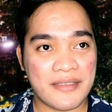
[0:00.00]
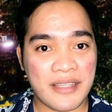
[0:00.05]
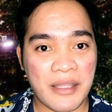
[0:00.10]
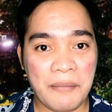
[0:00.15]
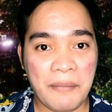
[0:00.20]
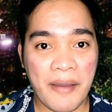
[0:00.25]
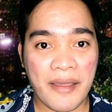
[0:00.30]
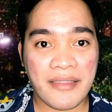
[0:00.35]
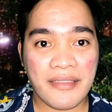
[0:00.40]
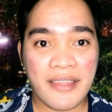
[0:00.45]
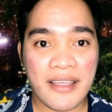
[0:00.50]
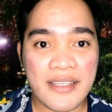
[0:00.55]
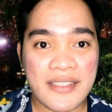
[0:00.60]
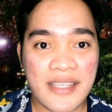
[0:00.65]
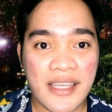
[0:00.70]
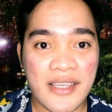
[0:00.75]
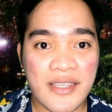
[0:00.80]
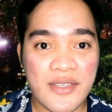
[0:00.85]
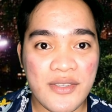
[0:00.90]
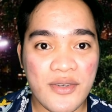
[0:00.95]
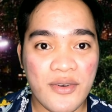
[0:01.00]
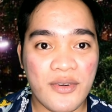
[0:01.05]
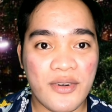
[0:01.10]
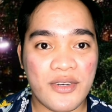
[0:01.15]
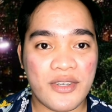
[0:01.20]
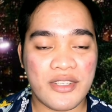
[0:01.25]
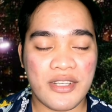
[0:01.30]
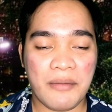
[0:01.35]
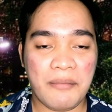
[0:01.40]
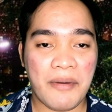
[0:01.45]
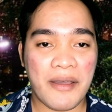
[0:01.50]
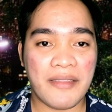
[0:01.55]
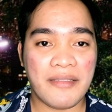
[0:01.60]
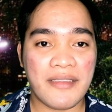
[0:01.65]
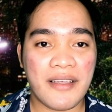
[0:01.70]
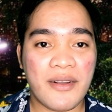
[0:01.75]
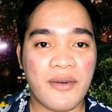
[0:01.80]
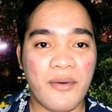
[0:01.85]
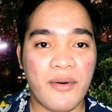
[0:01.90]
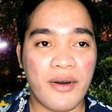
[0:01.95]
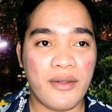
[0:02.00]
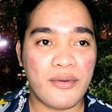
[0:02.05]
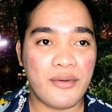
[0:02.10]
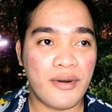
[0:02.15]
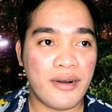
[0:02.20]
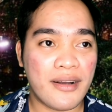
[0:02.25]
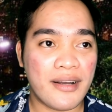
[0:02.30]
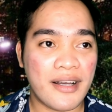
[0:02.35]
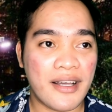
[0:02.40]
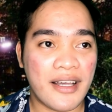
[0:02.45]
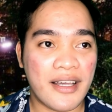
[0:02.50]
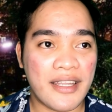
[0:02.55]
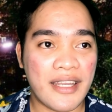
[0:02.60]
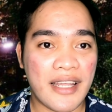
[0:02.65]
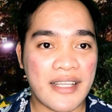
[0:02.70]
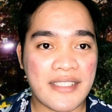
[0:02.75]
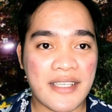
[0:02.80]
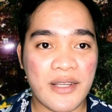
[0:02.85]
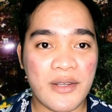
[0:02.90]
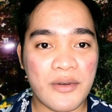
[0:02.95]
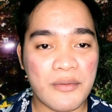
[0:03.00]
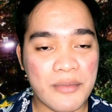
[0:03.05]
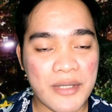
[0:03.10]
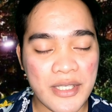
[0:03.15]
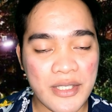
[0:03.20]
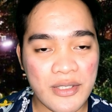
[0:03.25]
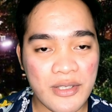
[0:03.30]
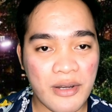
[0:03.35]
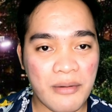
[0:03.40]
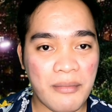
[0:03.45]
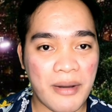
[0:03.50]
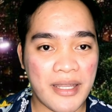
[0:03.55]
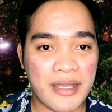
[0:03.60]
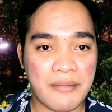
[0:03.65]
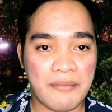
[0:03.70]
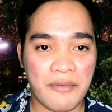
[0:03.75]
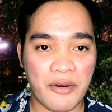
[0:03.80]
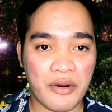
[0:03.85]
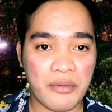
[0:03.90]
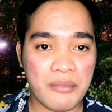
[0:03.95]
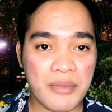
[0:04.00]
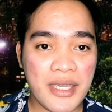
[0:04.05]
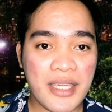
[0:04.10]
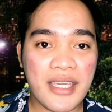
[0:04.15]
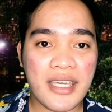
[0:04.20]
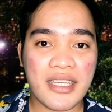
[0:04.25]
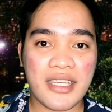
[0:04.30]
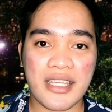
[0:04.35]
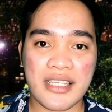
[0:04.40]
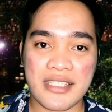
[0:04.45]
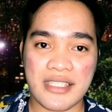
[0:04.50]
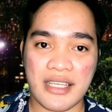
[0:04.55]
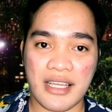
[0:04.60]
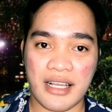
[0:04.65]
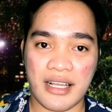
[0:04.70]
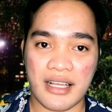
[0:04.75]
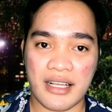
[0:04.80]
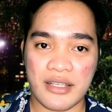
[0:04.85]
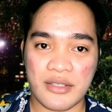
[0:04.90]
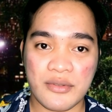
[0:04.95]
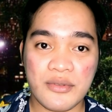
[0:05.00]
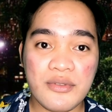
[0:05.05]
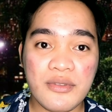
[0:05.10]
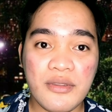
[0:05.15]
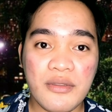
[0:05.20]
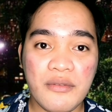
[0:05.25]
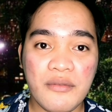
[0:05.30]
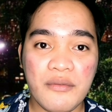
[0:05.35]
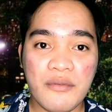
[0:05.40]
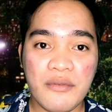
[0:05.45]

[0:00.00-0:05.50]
depende sa inyo or depende kung ano ang nasa lobby nyo. But for me, it is a good